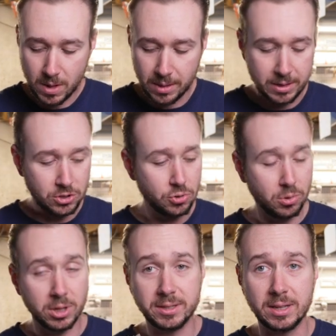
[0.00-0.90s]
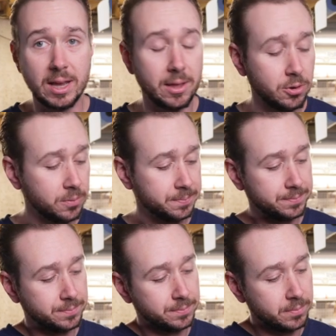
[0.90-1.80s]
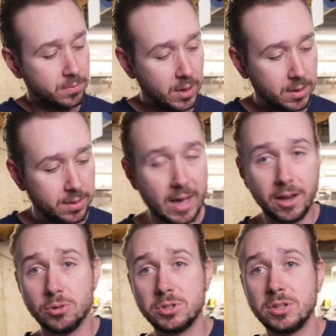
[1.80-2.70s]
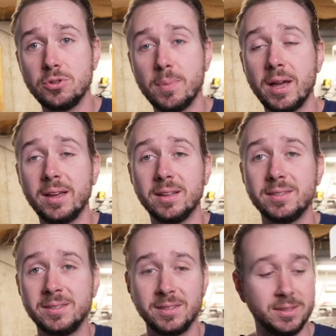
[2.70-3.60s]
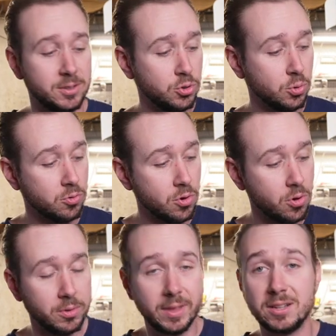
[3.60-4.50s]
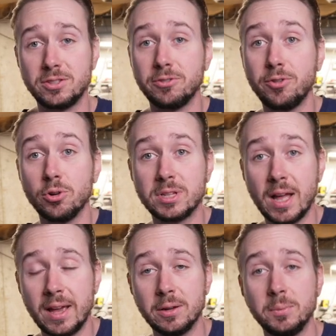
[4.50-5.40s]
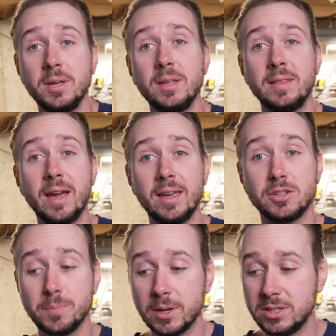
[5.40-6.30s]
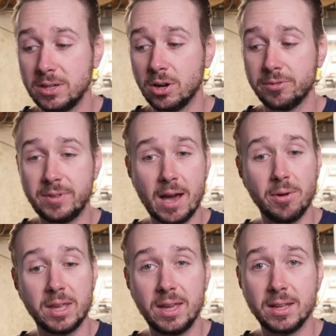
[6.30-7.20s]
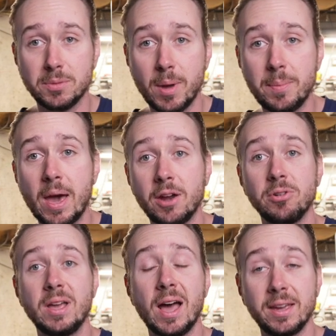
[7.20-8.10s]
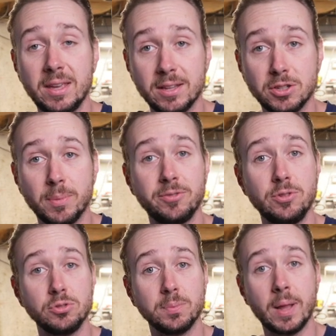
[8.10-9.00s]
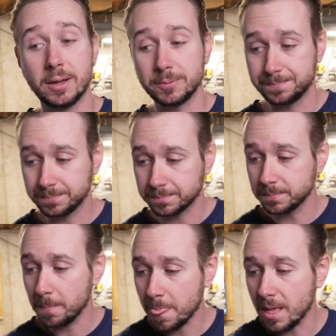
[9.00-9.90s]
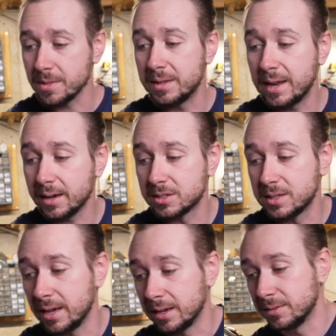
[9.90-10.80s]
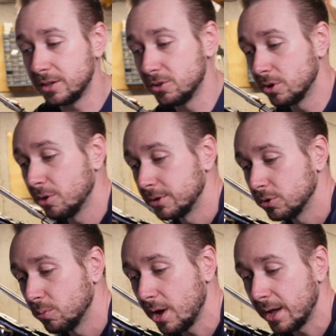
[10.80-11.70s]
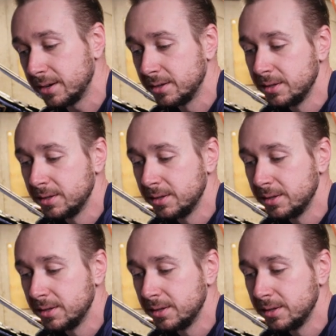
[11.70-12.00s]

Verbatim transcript: These two click together. That goes into my tool roll. That is the first item. That gets my seat off. Now I can get to my battery. I can get to my fuse block. The next thing that you're going to want